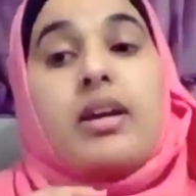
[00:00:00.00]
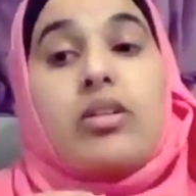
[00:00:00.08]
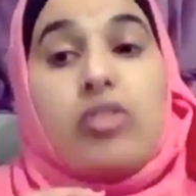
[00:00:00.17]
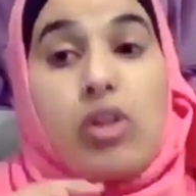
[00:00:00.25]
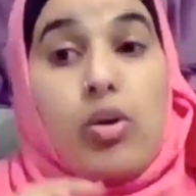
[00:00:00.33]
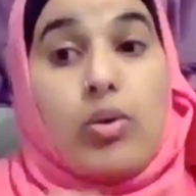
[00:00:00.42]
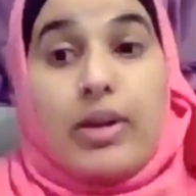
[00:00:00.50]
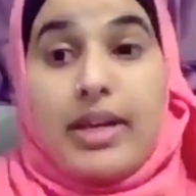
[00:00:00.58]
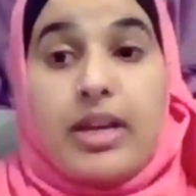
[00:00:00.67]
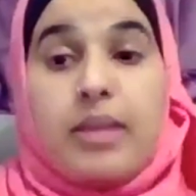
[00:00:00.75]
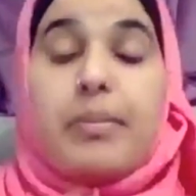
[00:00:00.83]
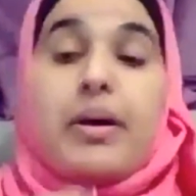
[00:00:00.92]

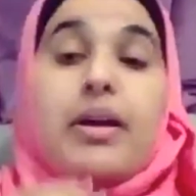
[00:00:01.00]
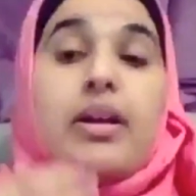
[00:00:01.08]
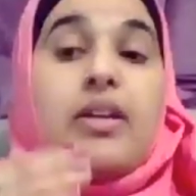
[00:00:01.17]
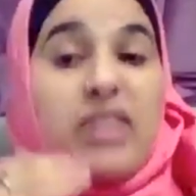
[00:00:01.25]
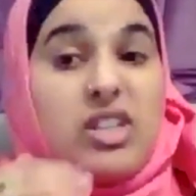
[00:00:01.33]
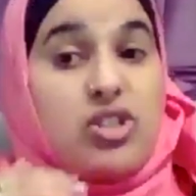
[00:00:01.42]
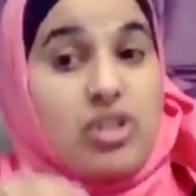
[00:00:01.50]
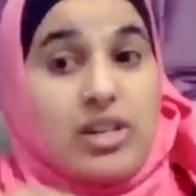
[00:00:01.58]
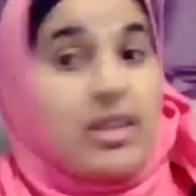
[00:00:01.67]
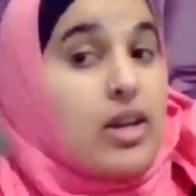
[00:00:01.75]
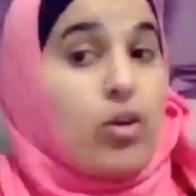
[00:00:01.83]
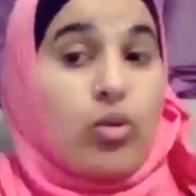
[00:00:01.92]
slowly, but eventually
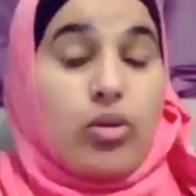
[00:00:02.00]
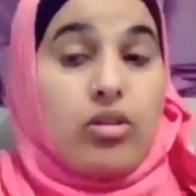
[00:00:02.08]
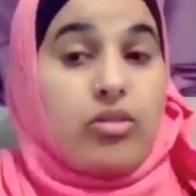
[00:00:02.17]
they're on